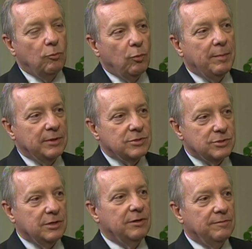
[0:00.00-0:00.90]
and women
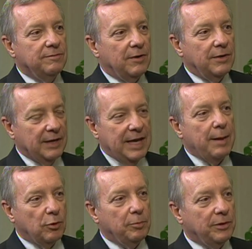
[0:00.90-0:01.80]
serve on the
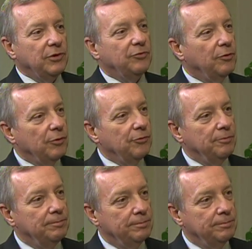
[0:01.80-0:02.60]
Capitol Police Force?